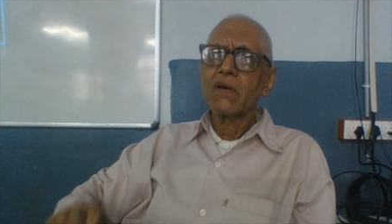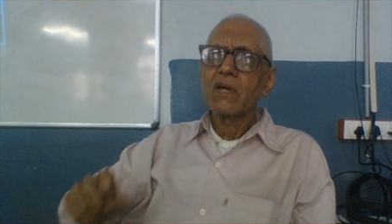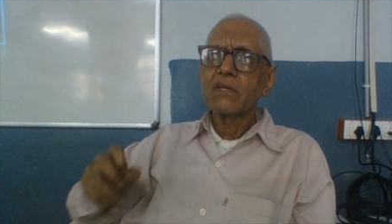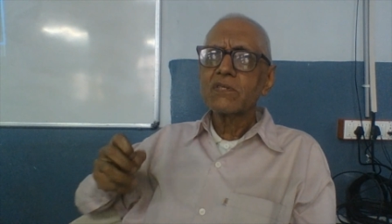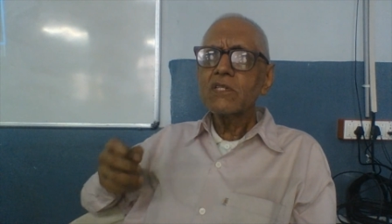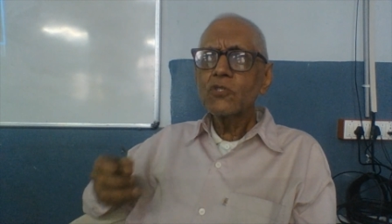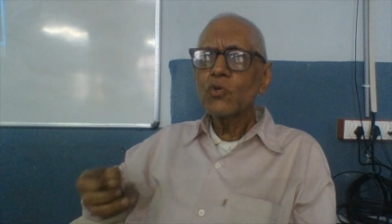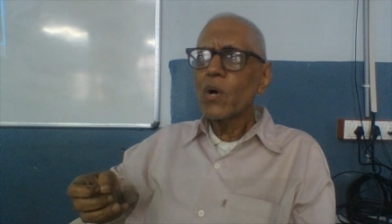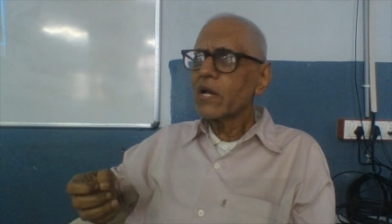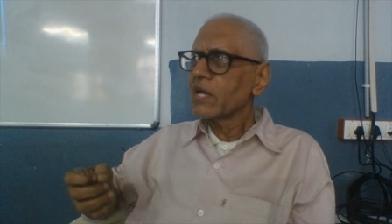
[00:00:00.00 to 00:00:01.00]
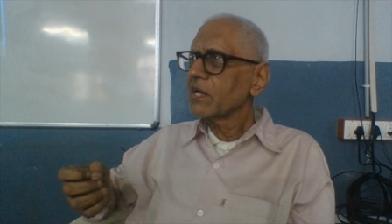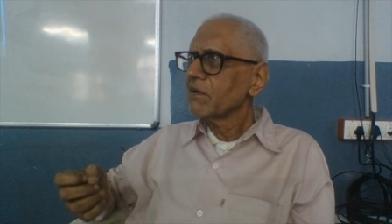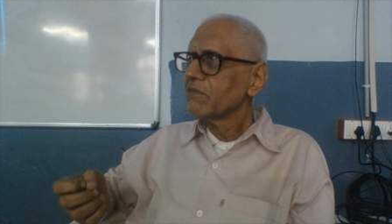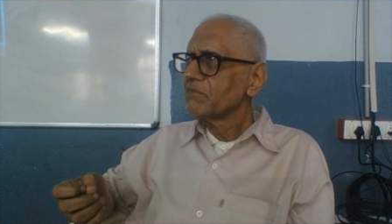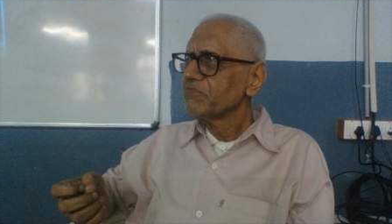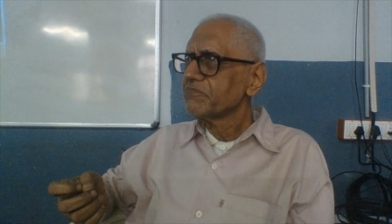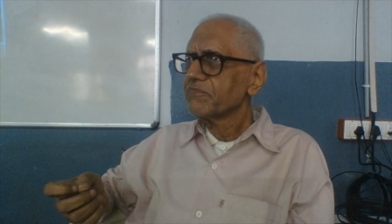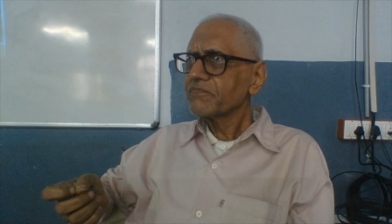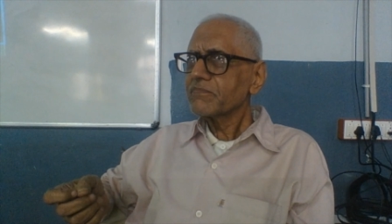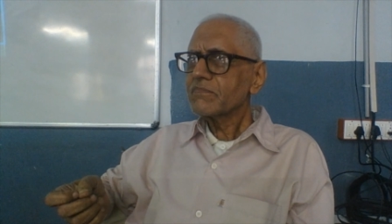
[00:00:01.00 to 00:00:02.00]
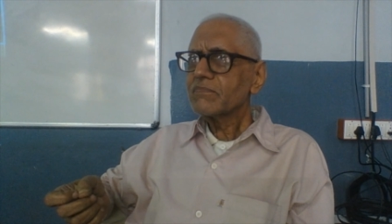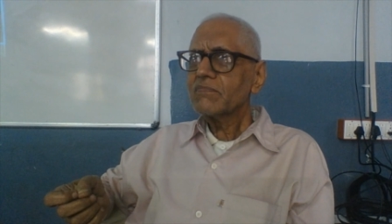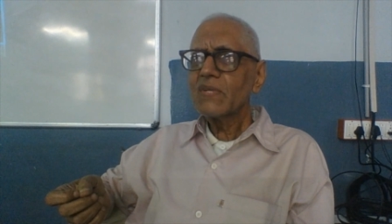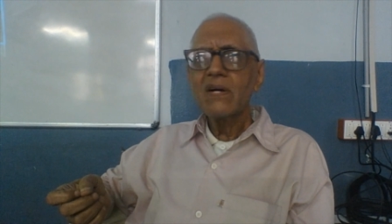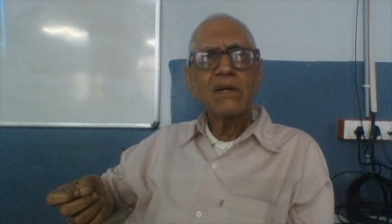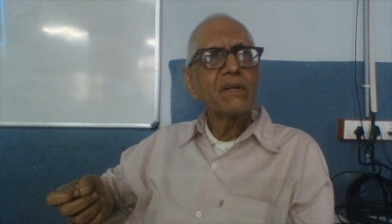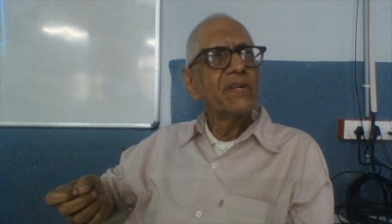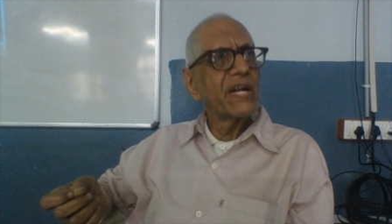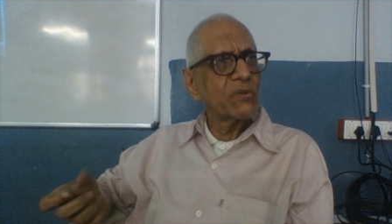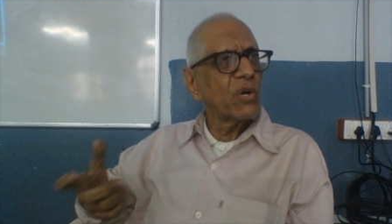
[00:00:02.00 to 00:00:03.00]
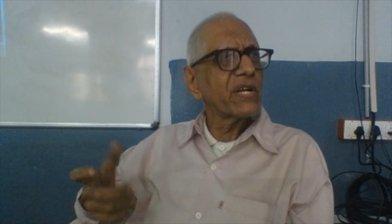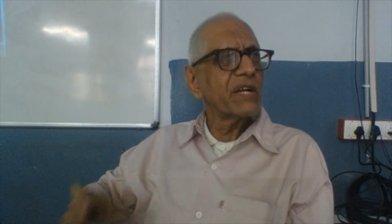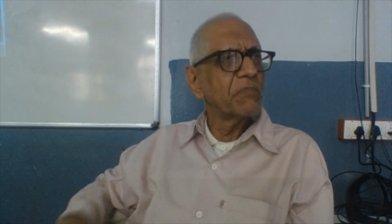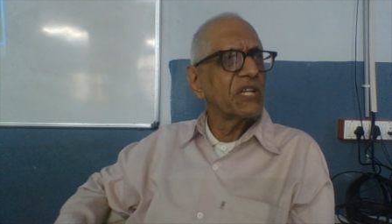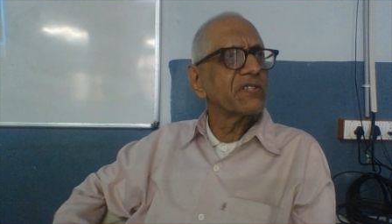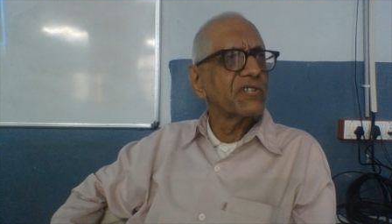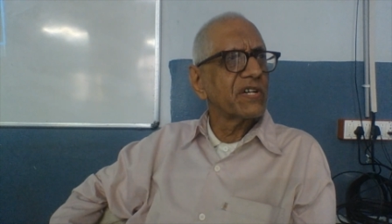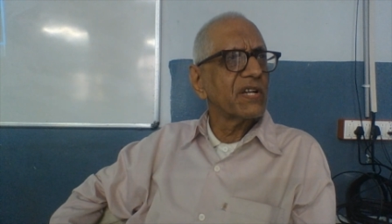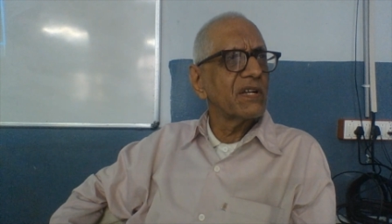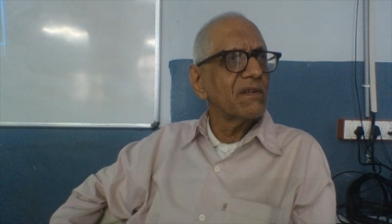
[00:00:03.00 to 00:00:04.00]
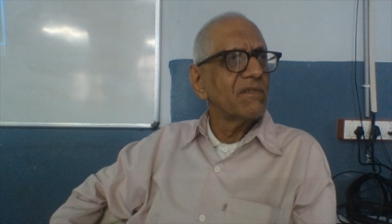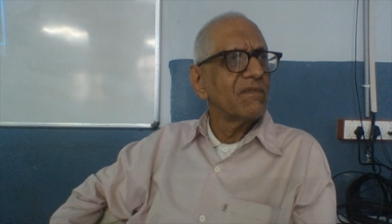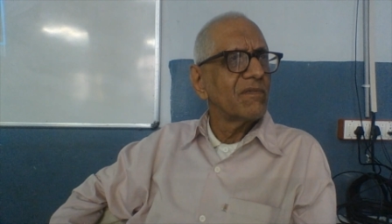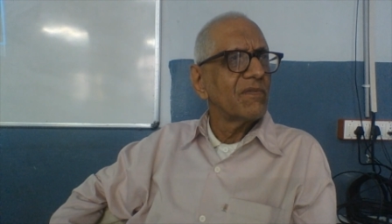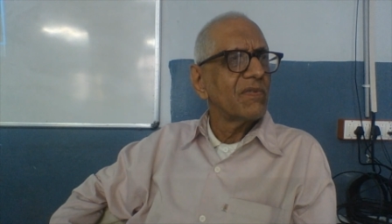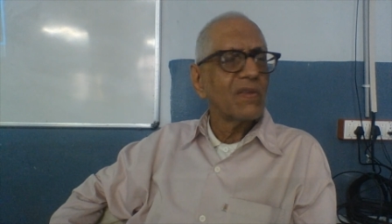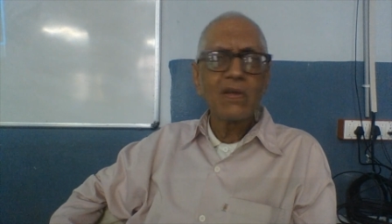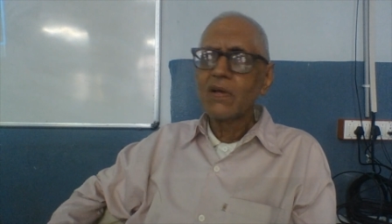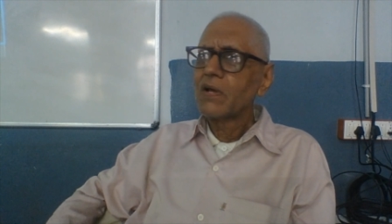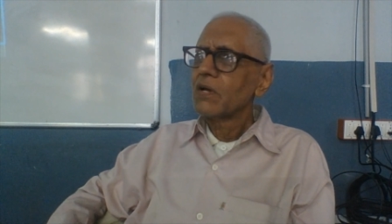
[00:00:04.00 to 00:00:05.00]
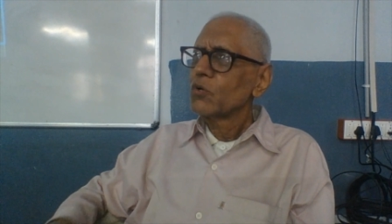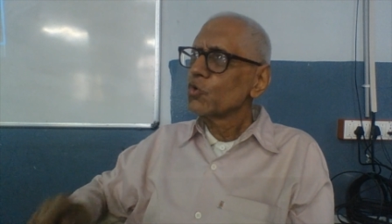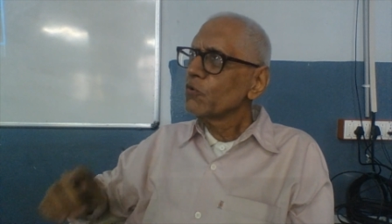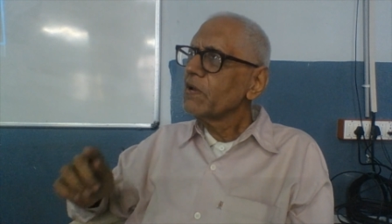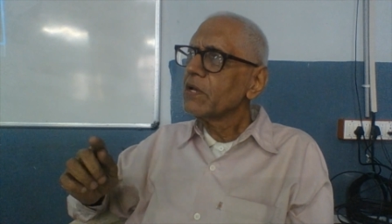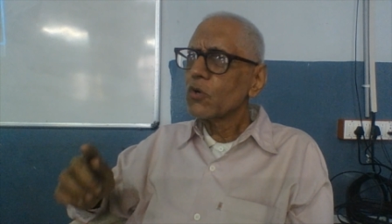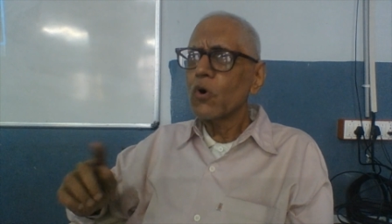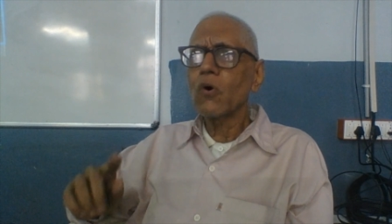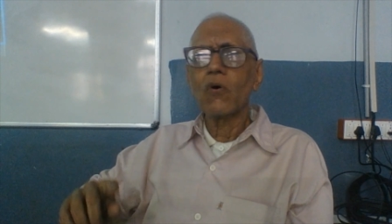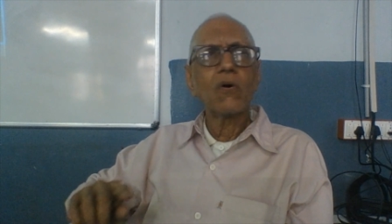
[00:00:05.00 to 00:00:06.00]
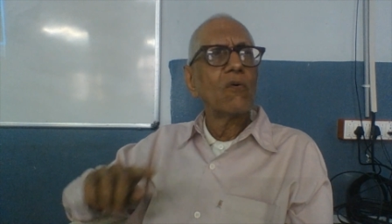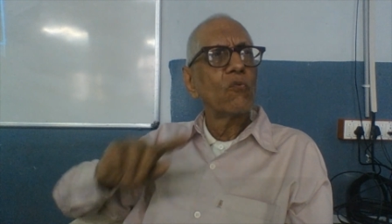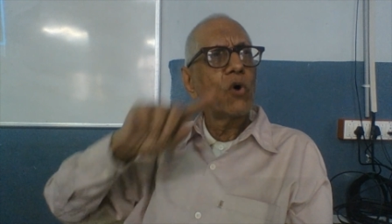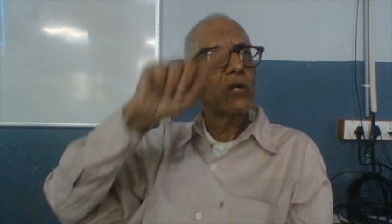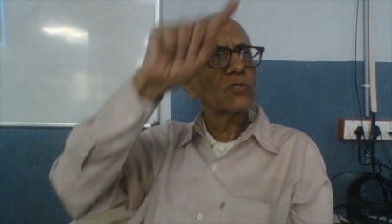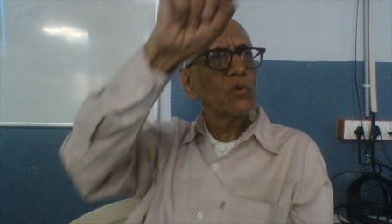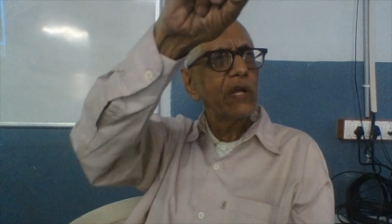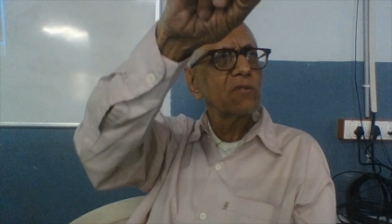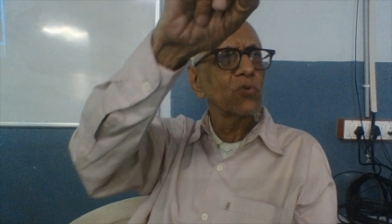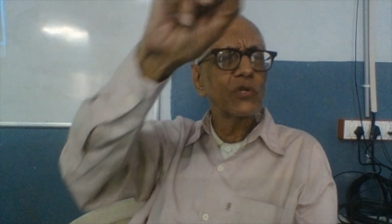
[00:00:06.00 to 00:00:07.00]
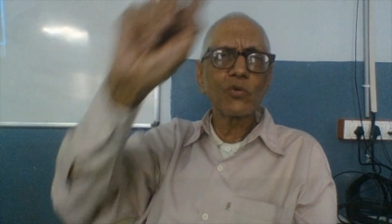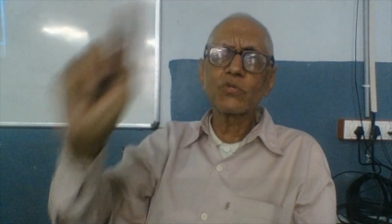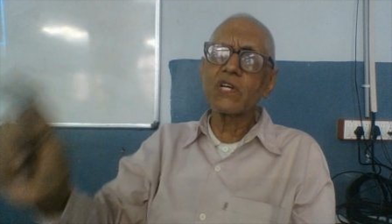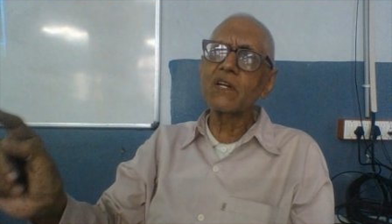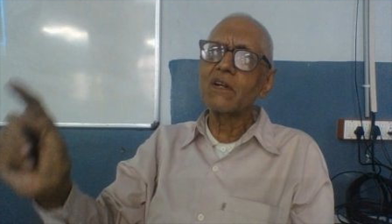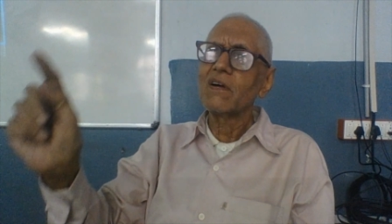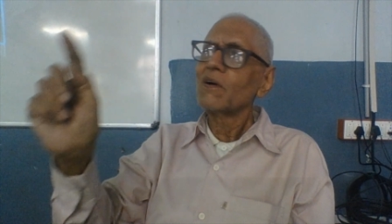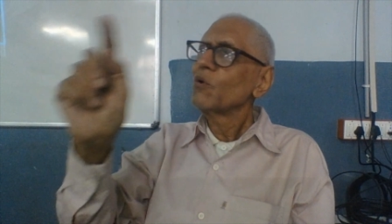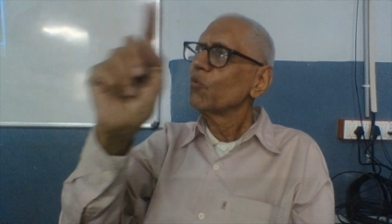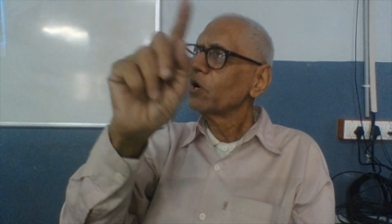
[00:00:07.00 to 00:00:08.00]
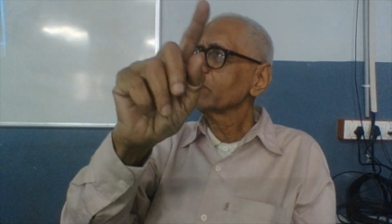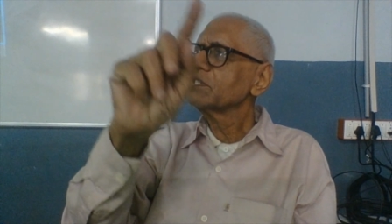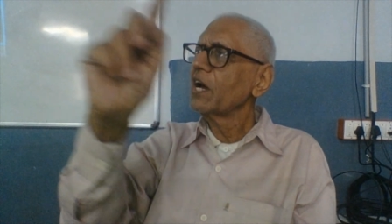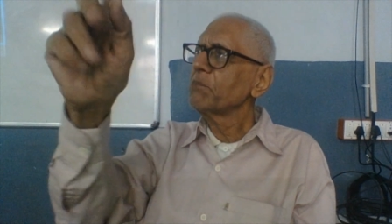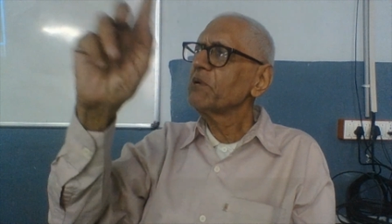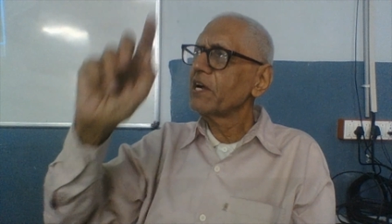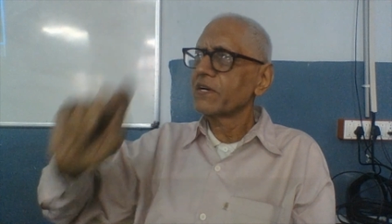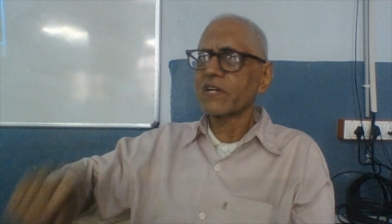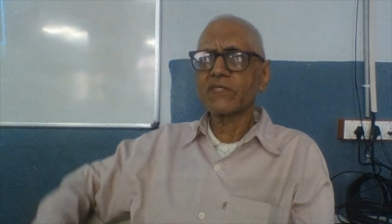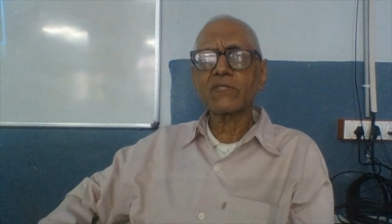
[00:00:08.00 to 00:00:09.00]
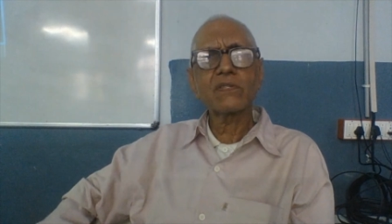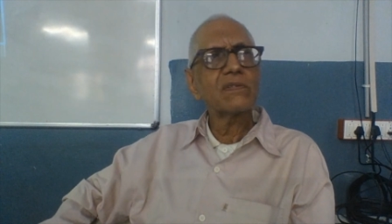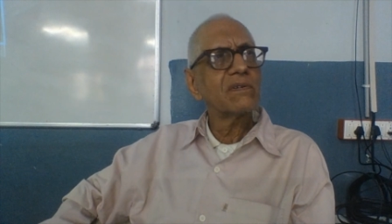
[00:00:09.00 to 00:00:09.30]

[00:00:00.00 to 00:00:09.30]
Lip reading: Since you are a network administrator, you will know for so and so user what is the IP address.